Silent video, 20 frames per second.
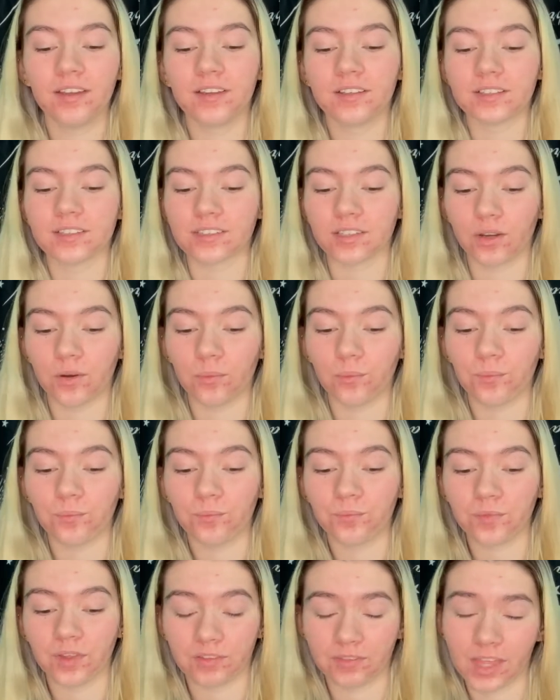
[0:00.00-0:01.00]
So
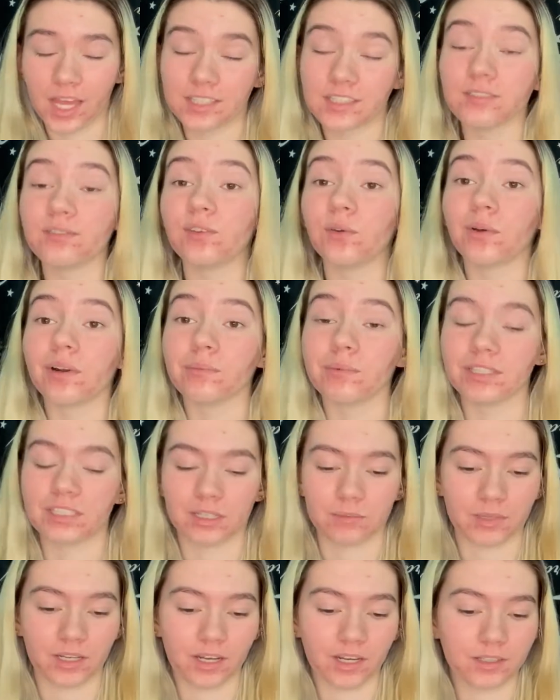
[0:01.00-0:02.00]
that's if you want to be a
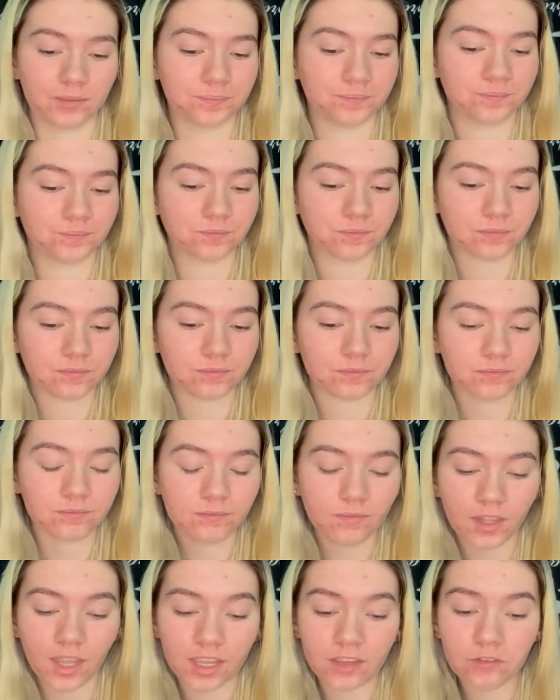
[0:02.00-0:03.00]
demigod.
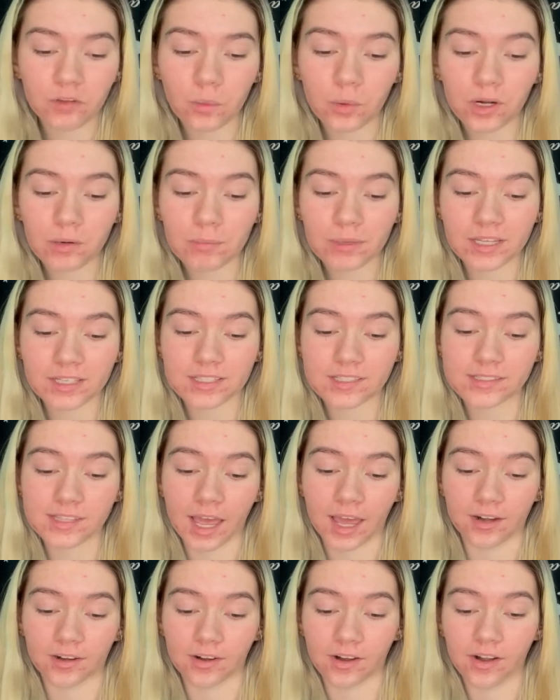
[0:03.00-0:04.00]
If you want to be a
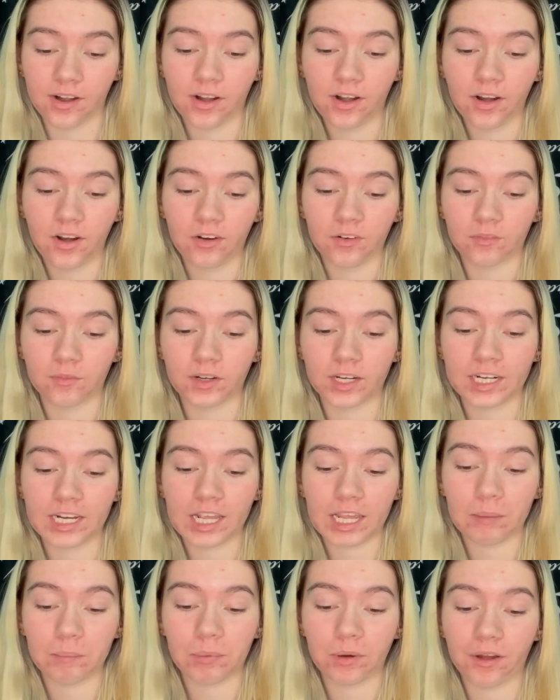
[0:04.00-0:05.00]
satyr, read
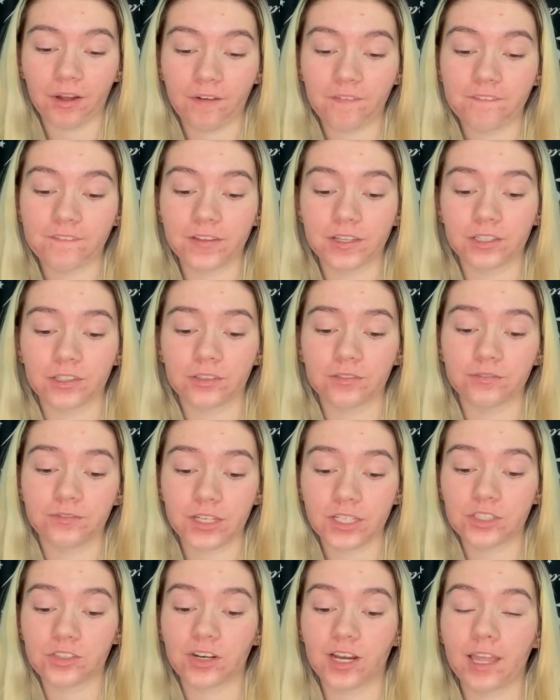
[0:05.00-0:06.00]
a book
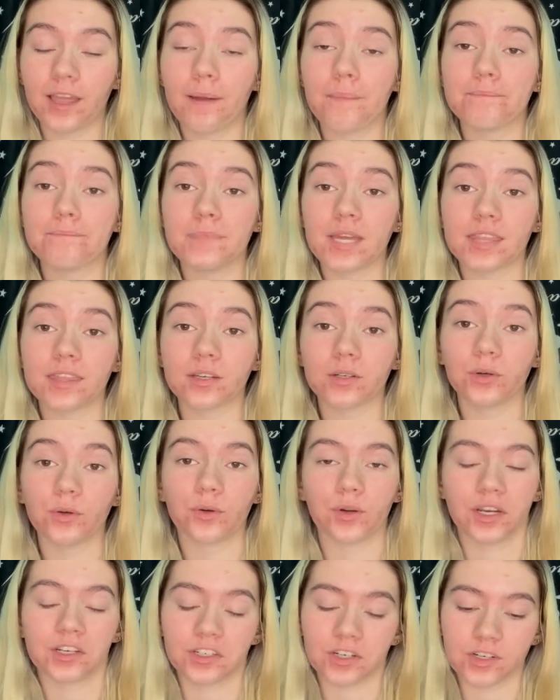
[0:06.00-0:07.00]
featuring mythical
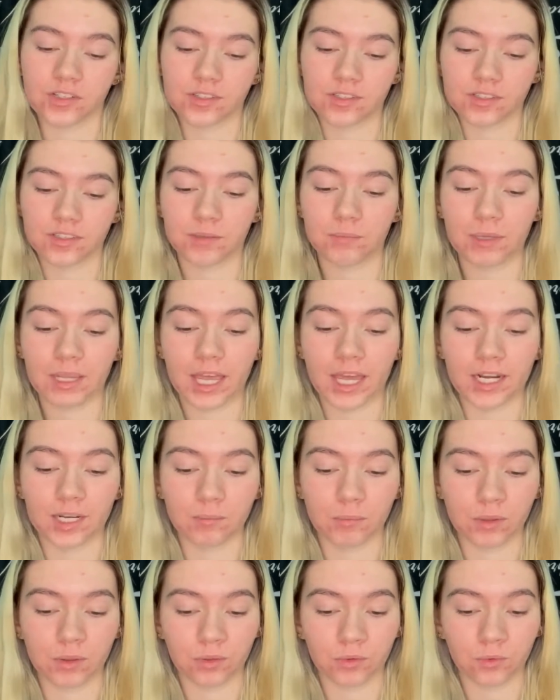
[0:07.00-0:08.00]
creatures. This could be any
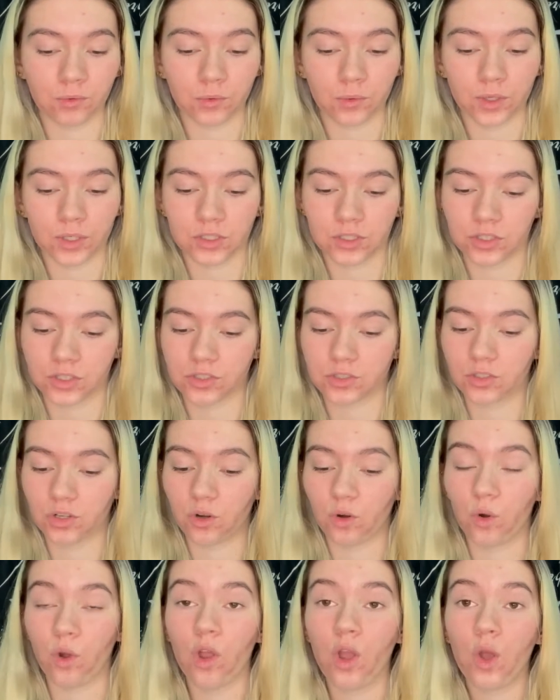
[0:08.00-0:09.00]
mythical creature.
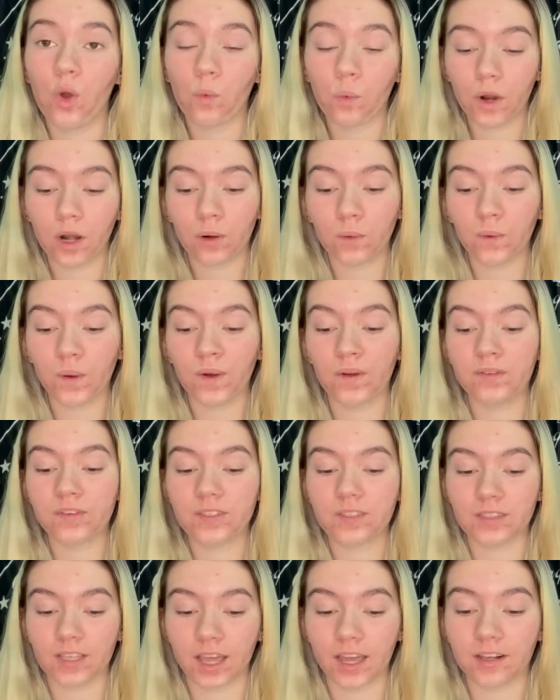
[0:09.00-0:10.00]
So werewolves,
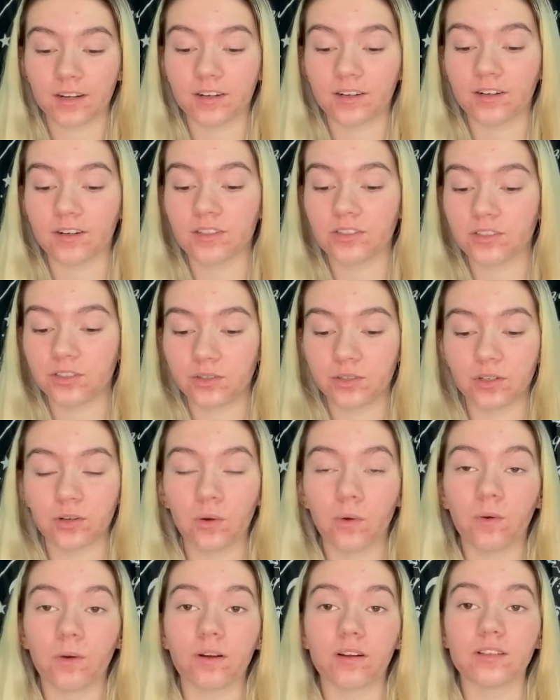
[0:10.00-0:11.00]
satyrs,
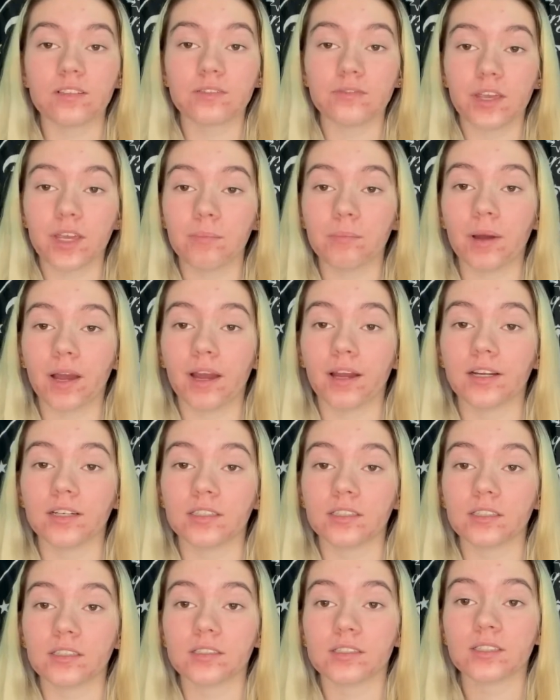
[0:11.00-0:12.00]
unicorns,
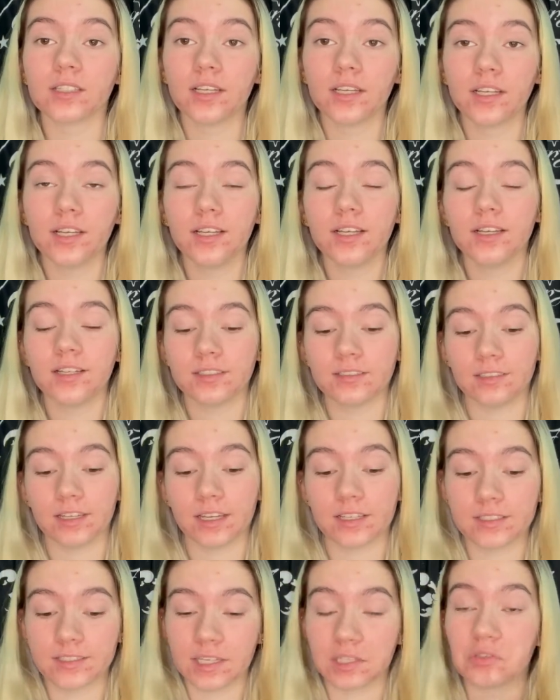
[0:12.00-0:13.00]
vampires,
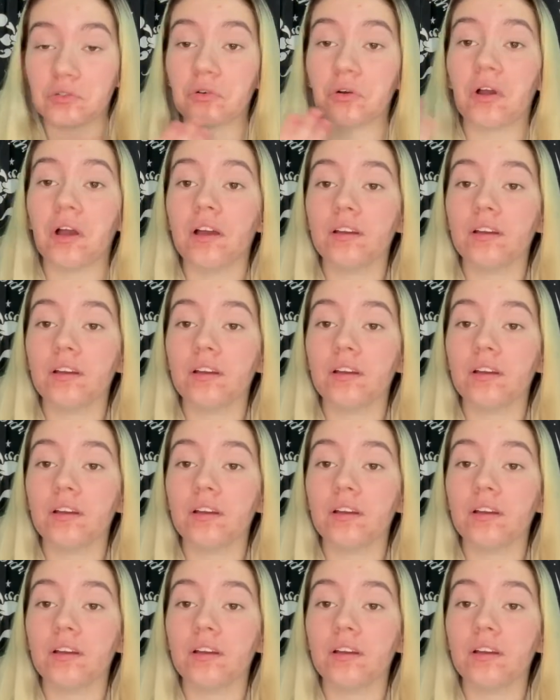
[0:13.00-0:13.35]
etc.